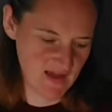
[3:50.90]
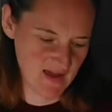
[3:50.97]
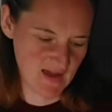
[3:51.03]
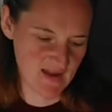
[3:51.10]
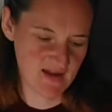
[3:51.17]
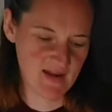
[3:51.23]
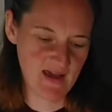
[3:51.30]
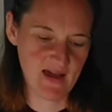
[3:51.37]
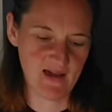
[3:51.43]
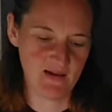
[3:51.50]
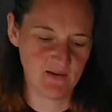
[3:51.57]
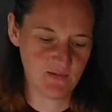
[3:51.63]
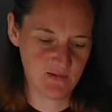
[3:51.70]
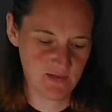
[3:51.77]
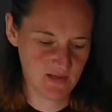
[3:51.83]
And
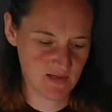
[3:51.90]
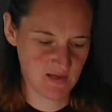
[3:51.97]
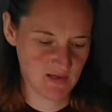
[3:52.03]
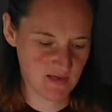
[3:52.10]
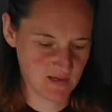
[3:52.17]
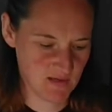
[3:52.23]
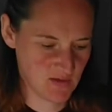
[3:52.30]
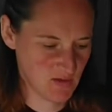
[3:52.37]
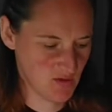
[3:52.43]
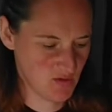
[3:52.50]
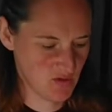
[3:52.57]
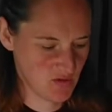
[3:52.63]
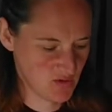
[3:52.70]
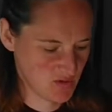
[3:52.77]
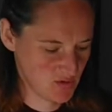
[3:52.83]
now
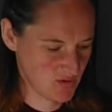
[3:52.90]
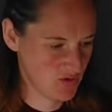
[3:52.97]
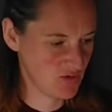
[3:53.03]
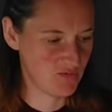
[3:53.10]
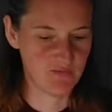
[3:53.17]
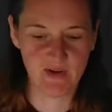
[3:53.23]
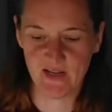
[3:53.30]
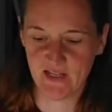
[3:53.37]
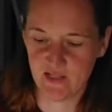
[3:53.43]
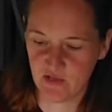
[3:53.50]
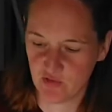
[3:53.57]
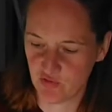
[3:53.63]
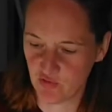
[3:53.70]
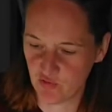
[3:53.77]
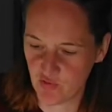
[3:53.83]
you're ready to
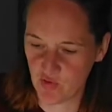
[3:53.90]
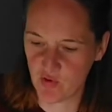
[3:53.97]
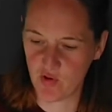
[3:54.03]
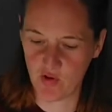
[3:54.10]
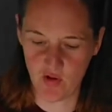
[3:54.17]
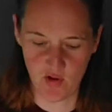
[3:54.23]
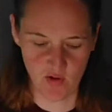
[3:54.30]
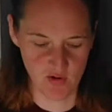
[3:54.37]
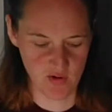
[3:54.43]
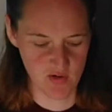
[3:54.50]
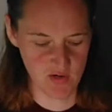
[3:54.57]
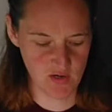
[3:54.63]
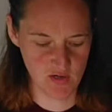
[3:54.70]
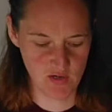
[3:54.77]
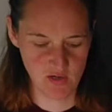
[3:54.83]
draw on
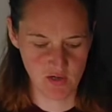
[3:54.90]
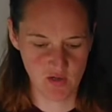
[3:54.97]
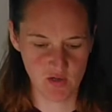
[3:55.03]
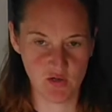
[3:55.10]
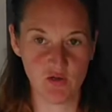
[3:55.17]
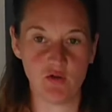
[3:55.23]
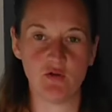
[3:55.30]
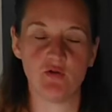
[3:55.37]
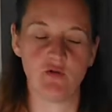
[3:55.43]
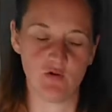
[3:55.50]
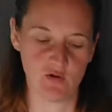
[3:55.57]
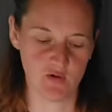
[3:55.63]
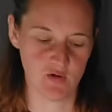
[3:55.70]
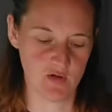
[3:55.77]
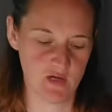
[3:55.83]

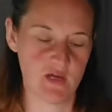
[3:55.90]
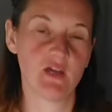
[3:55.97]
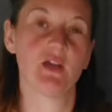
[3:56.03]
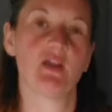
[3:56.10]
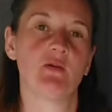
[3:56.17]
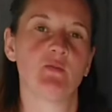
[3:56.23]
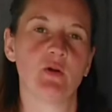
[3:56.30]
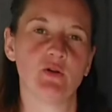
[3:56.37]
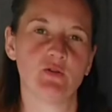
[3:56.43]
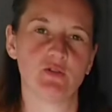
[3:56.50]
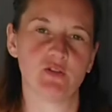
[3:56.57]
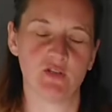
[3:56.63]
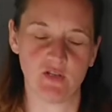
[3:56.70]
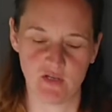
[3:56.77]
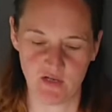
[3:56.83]
your
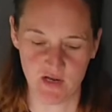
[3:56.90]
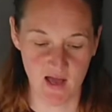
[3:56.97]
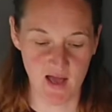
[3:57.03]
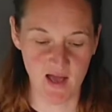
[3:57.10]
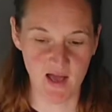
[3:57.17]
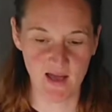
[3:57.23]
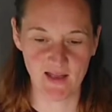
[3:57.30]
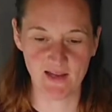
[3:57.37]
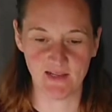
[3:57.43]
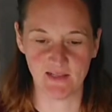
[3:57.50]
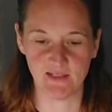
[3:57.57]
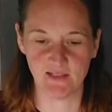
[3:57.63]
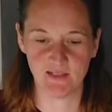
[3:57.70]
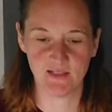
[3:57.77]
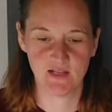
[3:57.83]
Emotion
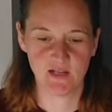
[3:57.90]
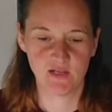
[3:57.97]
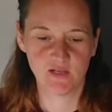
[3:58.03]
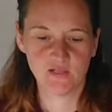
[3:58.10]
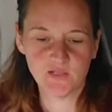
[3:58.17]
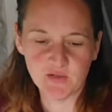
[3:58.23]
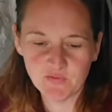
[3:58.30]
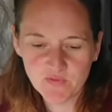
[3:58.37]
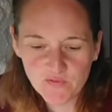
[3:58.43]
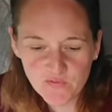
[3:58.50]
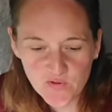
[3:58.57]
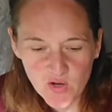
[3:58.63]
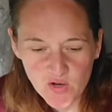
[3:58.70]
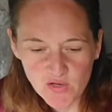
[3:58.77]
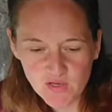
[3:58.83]
Island. So if you've
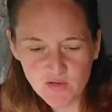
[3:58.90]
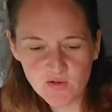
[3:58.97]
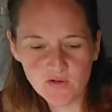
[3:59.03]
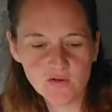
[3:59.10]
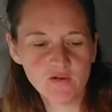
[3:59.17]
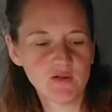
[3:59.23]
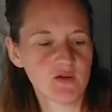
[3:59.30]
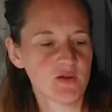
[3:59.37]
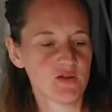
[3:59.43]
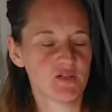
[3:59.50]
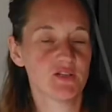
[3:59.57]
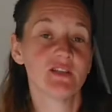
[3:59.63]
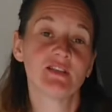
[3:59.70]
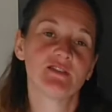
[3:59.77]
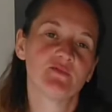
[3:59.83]
got your sheets